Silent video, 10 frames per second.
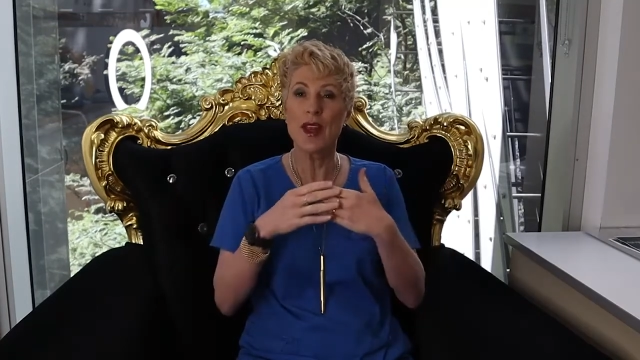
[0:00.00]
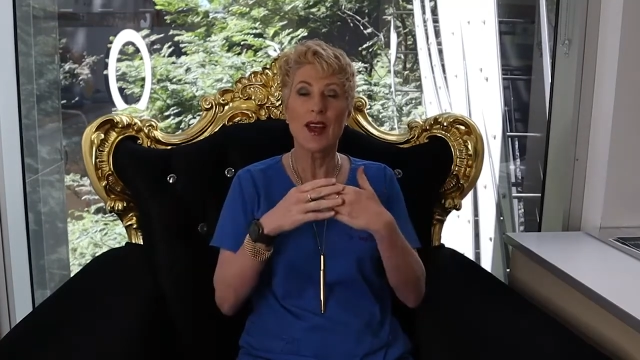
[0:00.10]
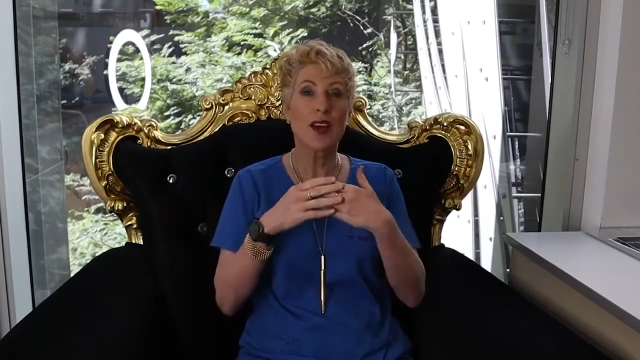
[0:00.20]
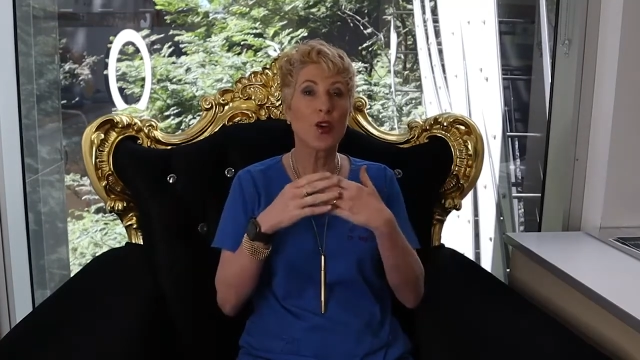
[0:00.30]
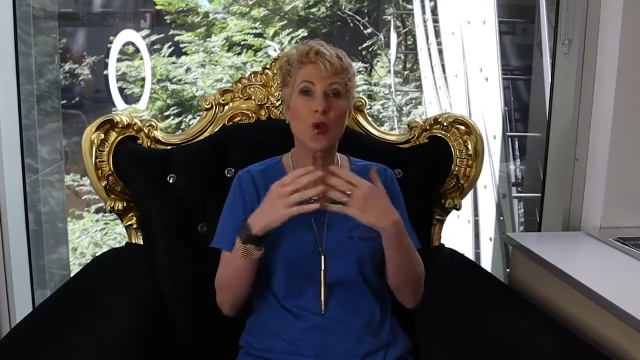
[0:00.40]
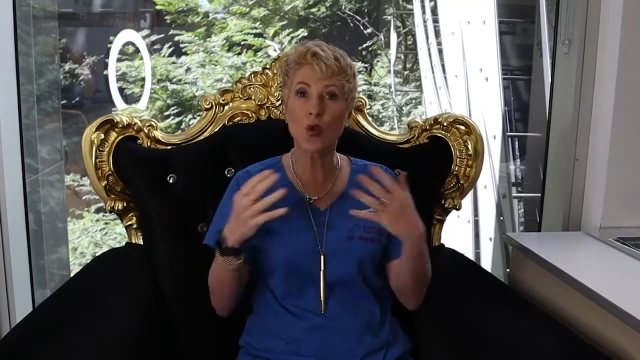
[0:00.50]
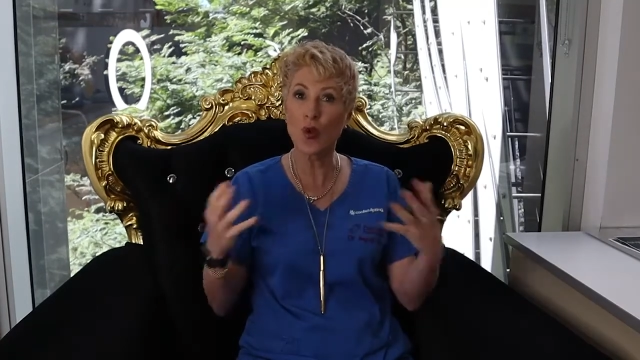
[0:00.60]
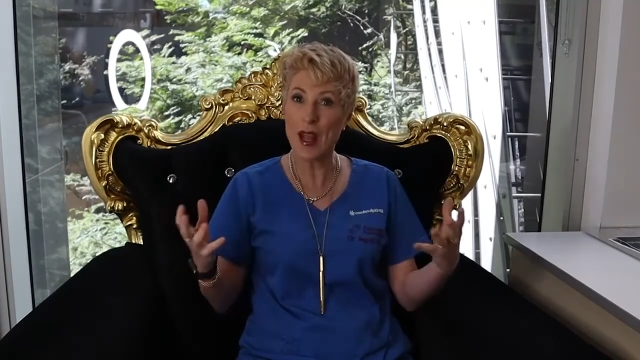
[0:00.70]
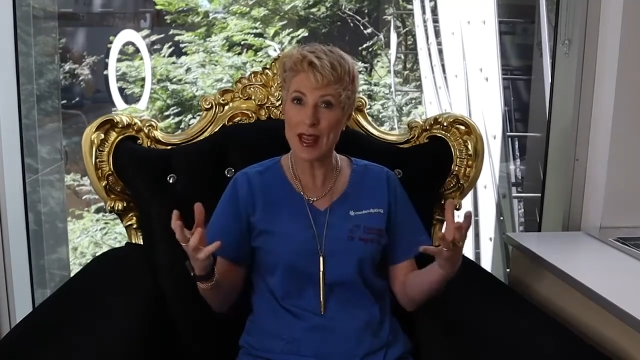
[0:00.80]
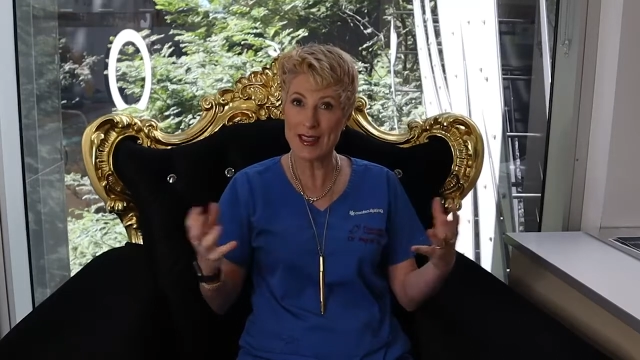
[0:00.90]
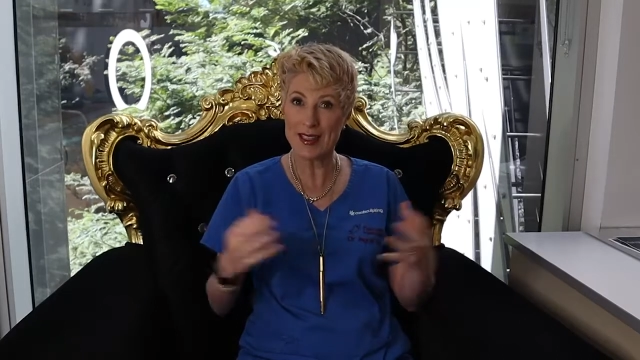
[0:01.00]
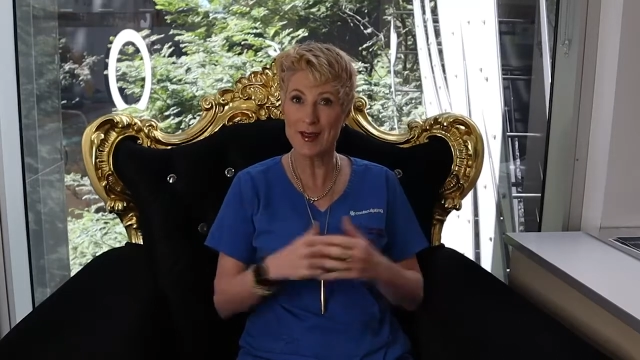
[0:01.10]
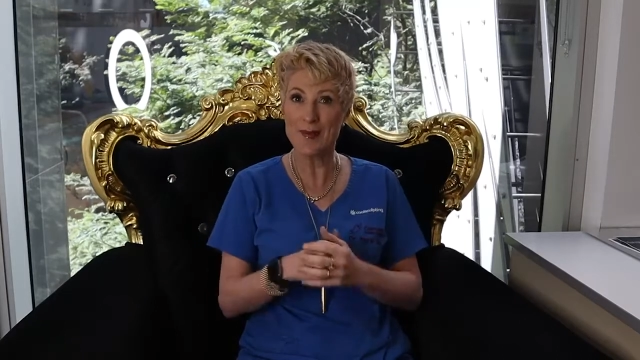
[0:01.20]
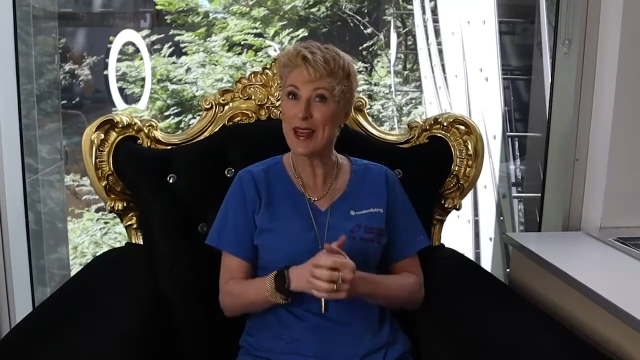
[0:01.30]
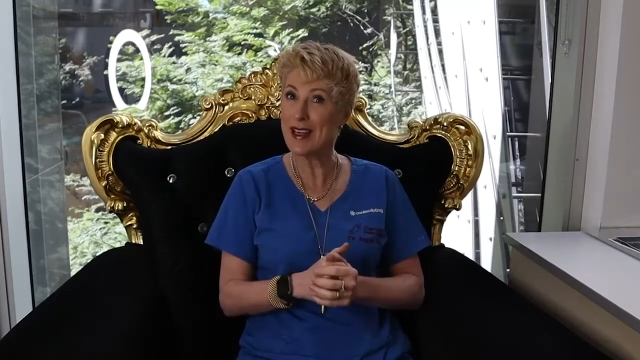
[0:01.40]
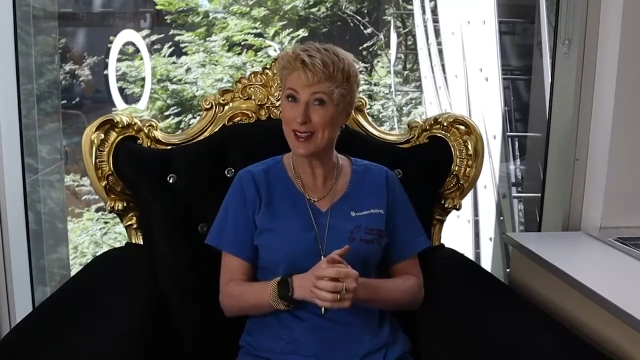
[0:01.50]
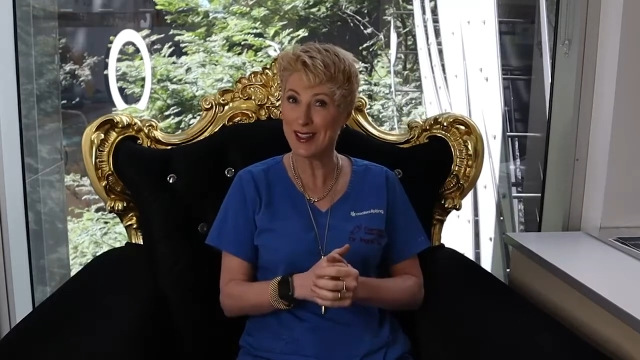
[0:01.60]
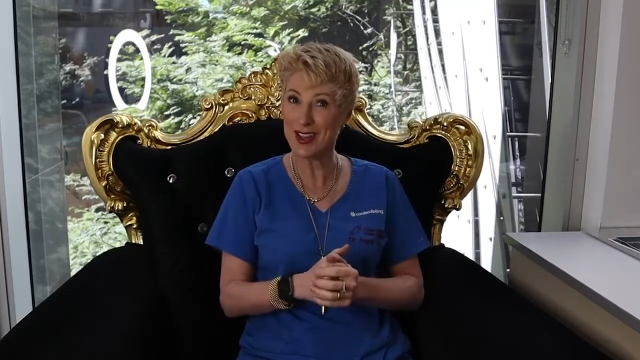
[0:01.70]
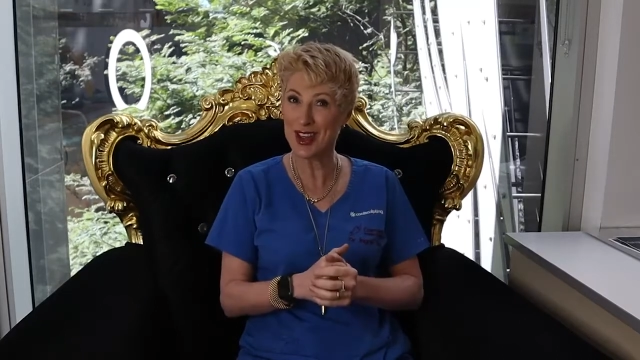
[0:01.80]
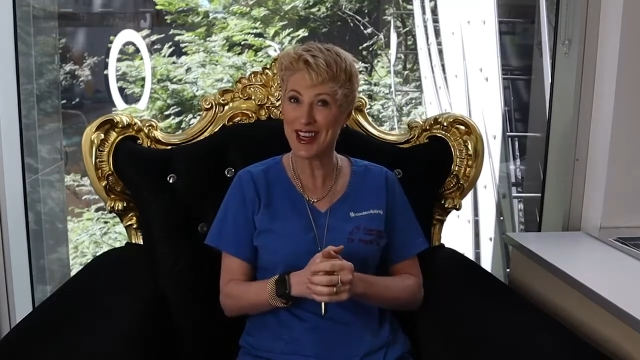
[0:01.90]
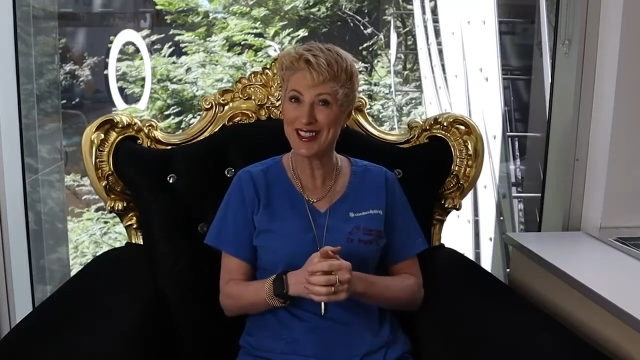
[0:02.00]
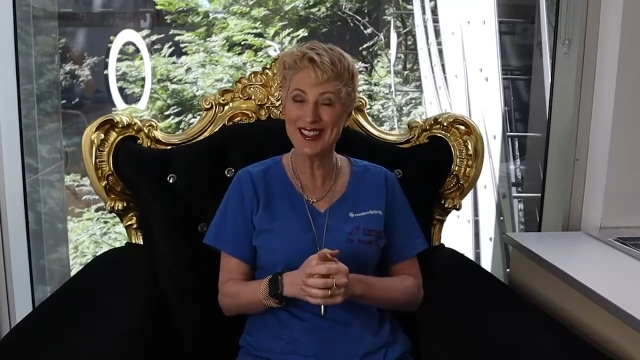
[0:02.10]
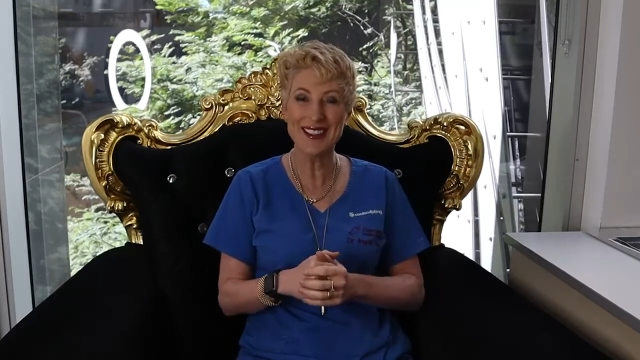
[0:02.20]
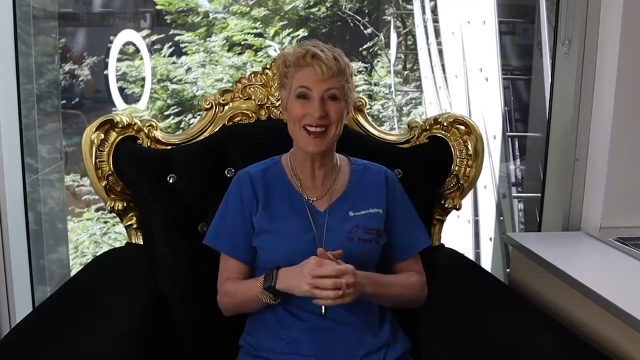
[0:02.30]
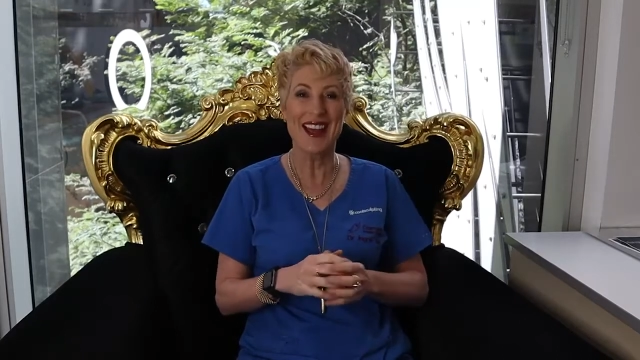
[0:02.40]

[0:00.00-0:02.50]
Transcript: a great penis injector.